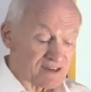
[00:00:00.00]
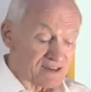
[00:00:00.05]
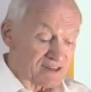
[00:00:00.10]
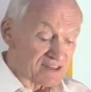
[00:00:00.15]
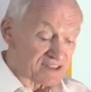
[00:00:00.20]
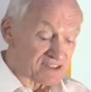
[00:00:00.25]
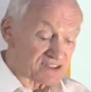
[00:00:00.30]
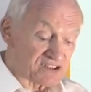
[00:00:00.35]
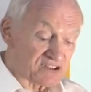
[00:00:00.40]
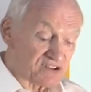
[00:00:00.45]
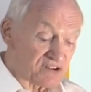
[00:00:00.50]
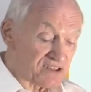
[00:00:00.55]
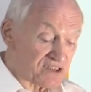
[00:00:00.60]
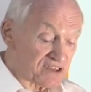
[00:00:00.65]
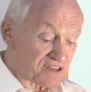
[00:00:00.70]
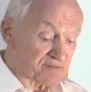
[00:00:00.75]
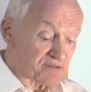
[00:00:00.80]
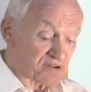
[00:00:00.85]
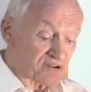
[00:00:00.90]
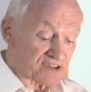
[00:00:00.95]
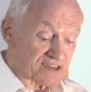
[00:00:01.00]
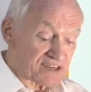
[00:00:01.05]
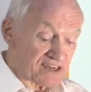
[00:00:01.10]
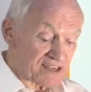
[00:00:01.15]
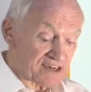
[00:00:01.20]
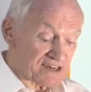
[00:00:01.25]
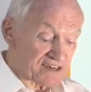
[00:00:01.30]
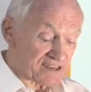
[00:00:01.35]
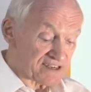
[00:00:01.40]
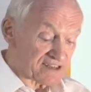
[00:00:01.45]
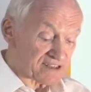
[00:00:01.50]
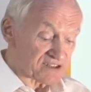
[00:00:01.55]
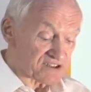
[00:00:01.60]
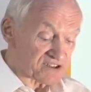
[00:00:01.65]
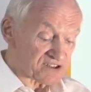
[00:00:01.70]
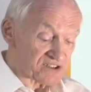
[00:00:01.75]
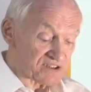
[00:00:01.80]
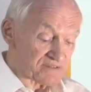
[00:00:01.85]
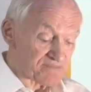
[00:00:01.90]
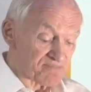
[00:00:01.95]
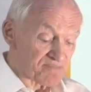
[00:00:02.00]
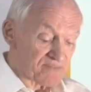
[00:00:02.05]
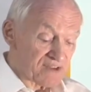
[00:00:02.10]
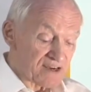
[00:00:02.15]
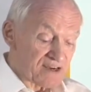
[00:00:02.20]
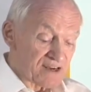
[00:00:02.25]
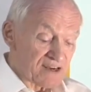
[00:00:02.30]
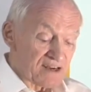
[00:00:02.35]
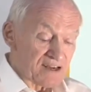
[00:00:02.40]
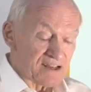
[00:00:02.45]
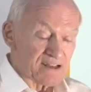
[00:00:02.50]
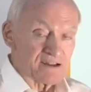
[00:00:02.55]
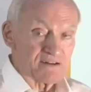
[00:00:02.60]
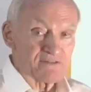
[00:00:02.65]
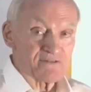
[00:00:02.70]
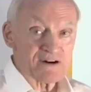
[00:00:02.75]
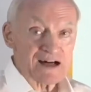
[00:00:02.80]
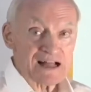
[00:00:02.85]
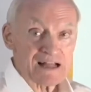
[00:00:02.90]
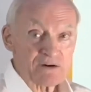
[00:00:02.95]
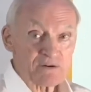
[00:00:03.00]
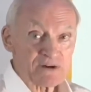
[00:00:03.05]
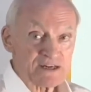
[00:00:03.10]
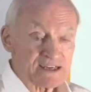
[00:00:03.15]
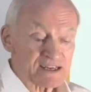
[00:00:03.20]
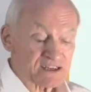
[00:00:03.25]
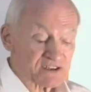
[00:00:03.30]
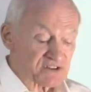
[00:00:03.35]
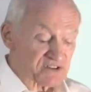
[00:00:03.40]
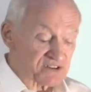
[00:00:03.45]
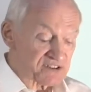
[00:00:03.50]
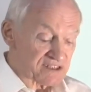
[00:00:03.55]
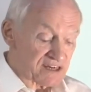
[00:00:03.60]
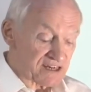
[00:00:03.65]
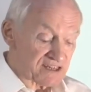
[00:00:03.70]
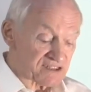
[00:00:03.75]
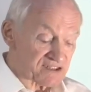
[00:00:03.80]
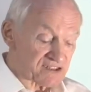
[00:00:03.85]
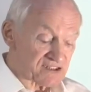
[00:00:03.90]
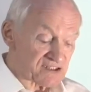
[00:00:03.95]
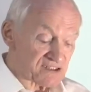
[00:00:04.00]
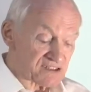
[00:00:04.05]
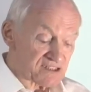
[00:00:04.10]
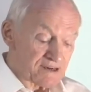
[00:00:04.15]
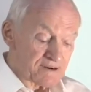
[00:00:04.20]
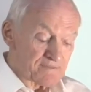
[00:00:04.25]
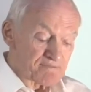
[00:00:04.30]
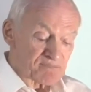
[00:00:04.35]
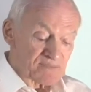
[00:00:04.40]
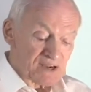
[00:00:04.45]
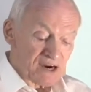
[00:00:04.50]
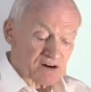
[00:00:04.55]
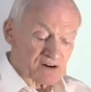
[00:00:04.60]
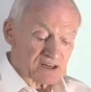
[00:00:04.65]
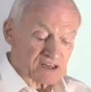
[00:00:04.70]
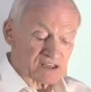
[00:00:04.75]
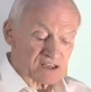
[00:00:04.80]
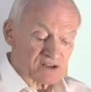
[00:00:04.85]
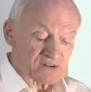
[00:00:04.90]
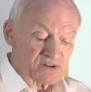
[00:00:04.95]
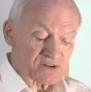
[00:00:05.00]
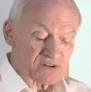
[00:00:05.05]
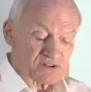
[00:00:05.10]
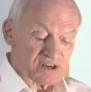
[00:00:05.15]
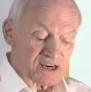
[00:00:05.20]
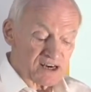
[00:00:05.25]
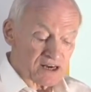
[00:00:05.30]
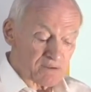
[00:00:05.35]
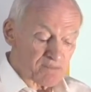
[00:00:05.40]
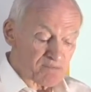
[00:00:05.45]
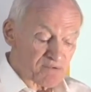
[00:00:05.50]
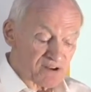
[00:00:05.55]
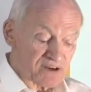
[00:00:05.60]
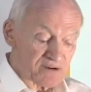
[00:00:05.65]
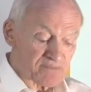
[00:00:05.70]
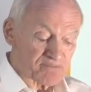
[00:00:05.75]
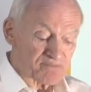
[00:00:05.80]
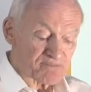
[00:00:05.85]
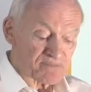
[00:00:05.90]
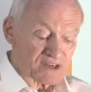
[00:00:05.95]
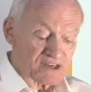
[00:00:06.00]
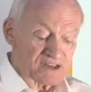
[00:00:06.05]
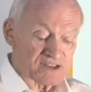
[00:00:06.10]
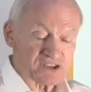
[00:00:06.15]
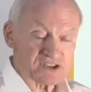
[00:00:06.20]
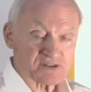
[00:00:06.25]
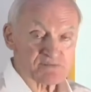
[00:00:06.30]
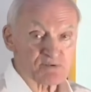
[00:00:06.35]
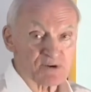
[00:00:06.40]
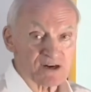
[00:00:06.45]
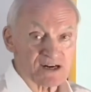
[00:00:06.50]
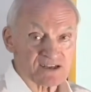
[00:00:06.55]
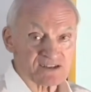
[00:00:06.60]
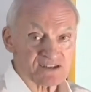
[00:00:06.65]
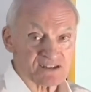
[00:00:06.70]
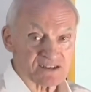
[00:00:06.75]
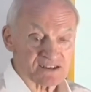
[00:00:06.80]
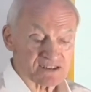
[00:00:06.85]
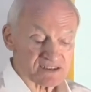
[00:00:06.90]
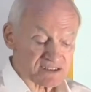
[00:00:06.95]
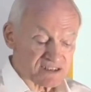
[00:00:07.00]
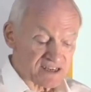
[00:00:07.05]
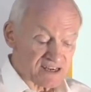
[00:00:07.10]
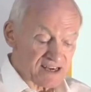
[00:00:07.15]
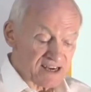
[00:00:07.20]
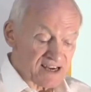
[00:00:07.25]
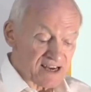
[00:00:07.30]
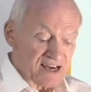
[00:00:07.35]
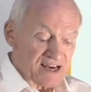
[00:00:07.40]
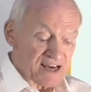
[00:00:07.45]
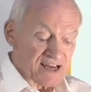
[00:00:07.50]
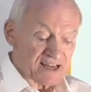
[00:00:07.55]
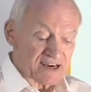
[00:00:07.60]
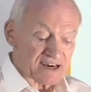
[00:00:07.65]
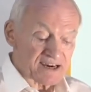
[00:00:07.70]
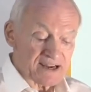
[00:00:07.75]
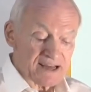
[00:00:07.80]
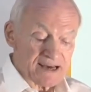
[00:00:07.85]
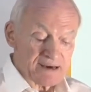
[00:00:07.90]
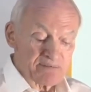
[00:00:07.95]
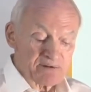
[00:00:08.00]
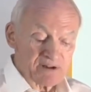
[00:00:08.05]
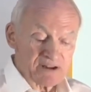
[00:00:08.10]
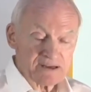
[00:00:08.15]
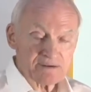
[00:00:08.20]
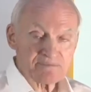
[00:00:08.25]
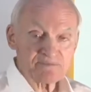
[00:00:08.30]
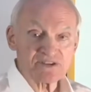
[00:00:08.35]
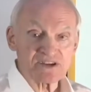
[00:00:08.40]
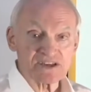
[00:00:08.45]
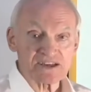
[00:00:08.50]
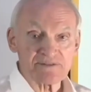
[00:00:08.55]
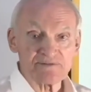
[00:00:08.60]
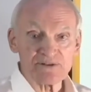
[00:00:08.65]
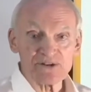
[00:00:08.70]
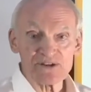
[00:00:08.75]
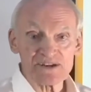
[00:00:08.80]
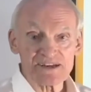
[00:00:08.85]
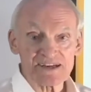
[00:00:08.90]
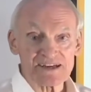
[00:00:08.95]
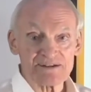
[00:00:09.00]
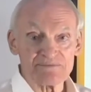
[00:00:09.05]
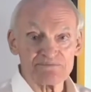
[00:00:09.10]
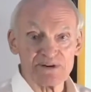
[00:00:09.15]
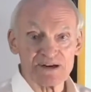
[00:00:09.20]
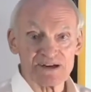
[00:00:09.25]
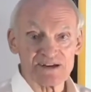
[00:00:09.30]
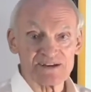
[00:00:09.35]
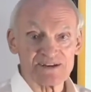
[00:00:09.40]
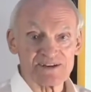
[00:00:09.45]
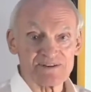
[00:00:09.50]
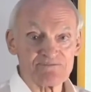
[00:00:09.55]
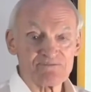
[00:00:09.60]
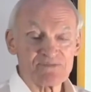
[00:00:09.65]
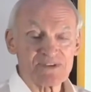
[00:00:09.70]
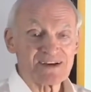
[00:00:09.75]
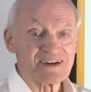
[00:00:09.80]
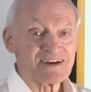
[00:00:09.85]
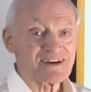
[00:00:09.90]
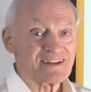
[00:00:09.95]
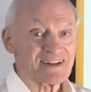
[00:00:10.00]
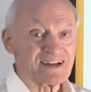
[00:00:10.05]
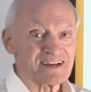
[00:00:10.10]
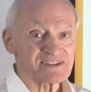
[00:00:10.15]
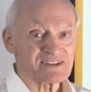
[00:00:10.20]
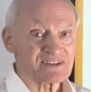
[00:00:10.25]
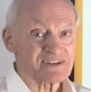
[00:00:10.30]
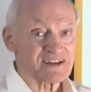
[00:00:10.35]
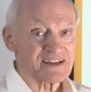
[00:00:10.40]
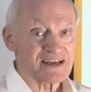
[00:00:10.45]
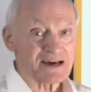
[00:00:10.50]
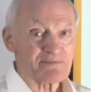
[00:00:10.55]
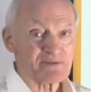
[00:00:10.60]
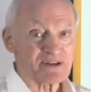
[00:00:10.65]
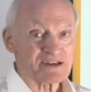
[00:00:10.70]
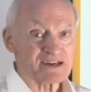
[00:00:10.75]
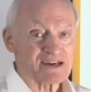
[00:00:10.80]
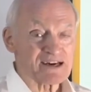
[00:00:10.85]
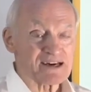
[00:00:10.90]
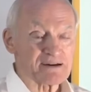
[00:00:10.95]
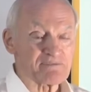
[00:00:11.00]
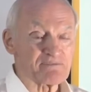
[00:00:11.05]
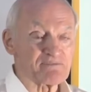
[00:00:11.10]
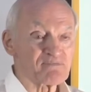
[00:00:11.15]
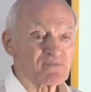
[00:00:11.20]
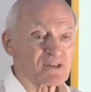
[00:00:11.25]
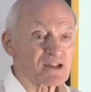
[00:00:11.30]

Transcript: It's good to communicate in English. The following exercises are included to help them in this process and enable them to communicate better. That's the name of the game.